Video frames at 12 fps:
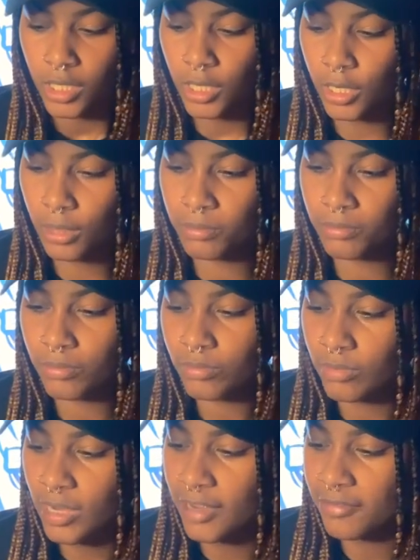
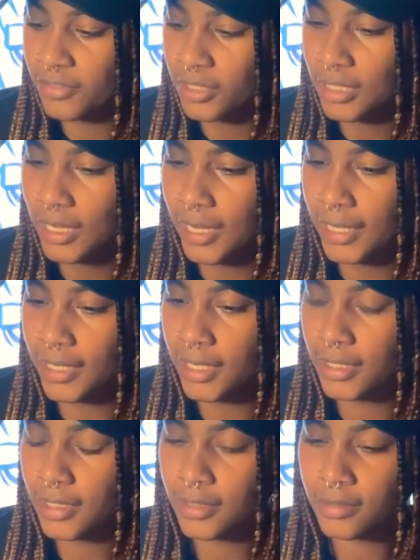I feel like
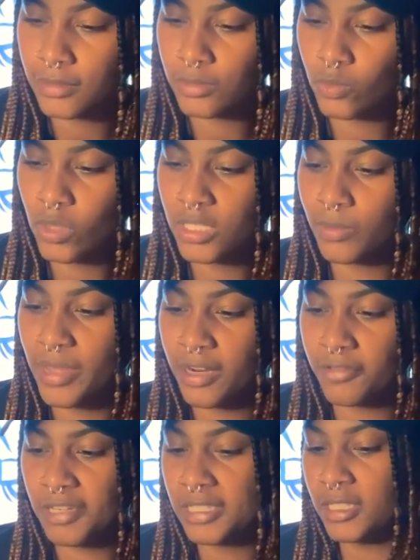what's
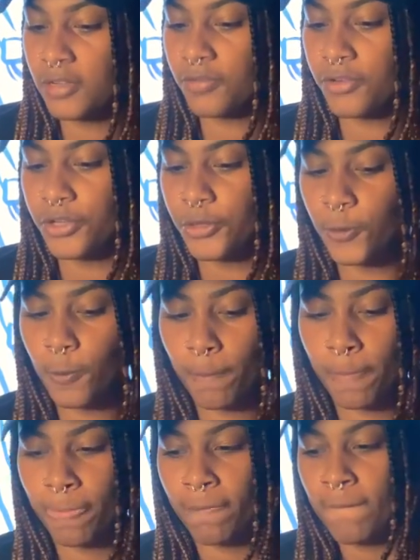manifesting for you
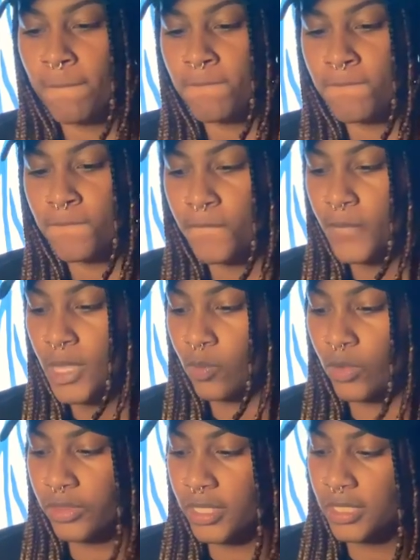
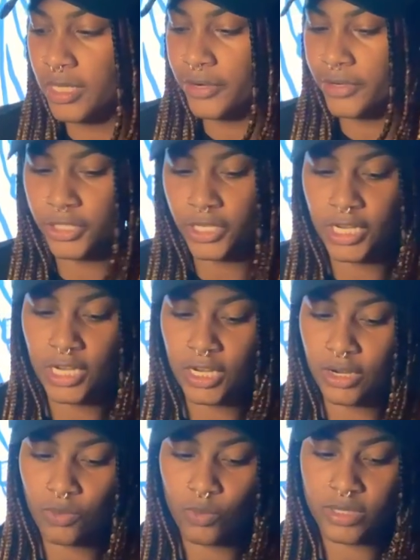with this energy
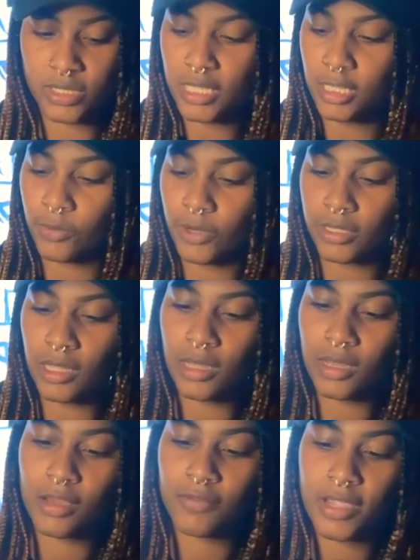here, with celebrate
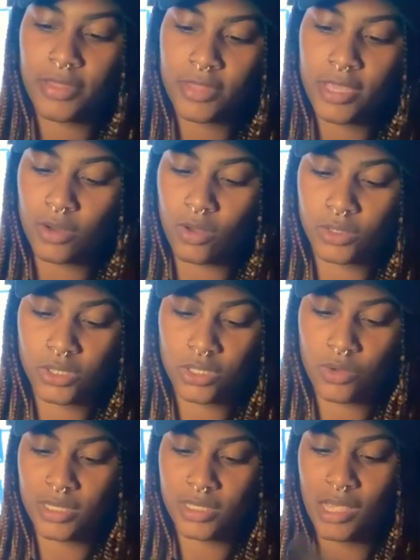love, and then
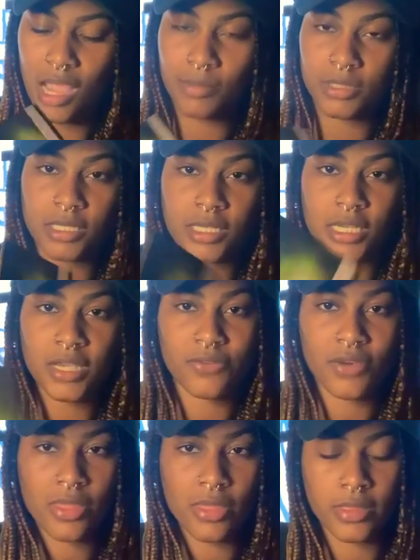also a time to
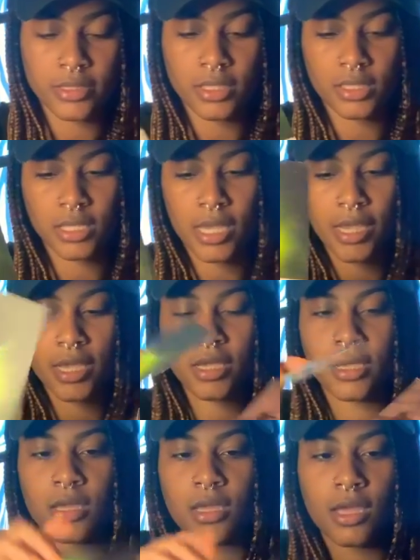give rather than to take,